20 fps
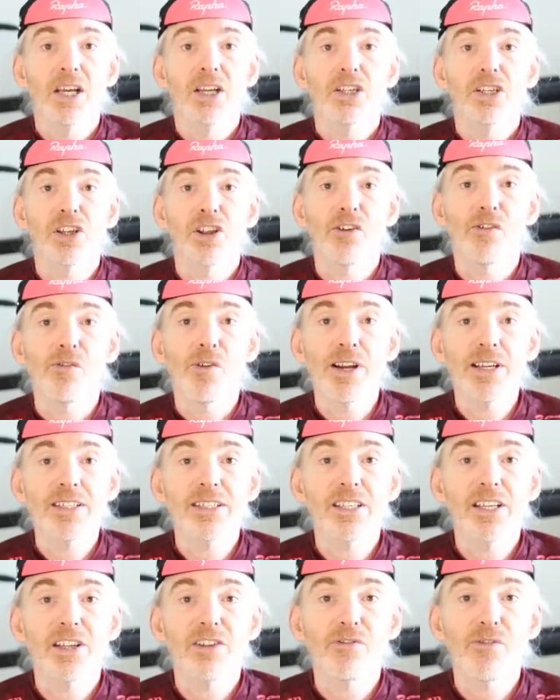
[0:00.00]
to the
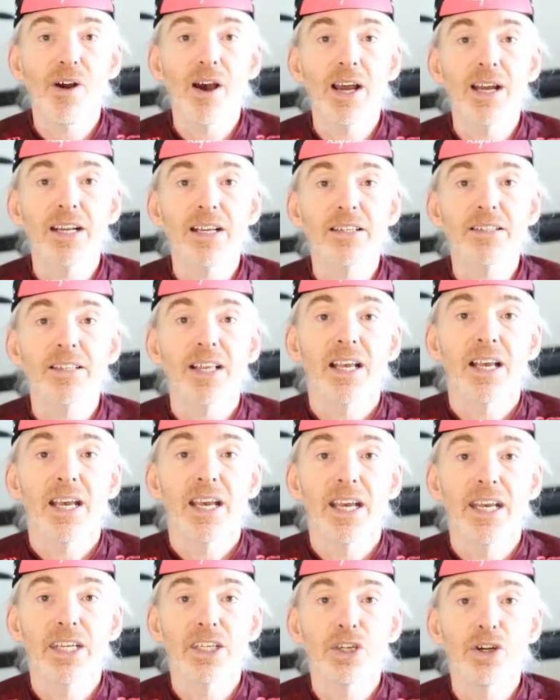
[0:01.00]
rest of the riders
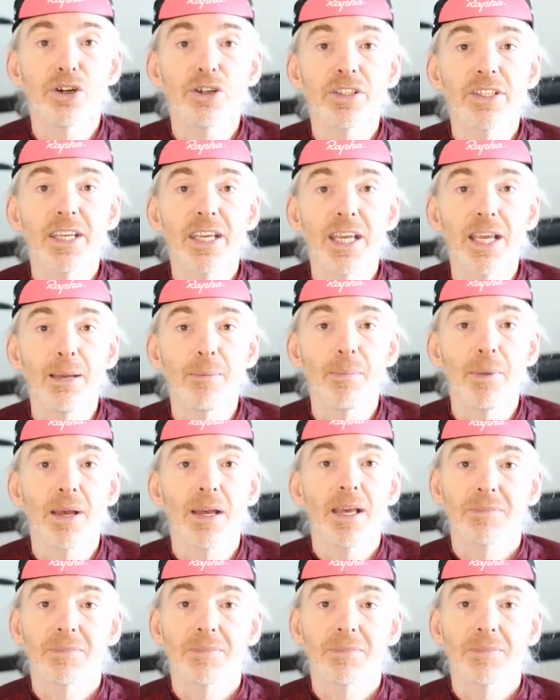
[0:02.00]
in your team.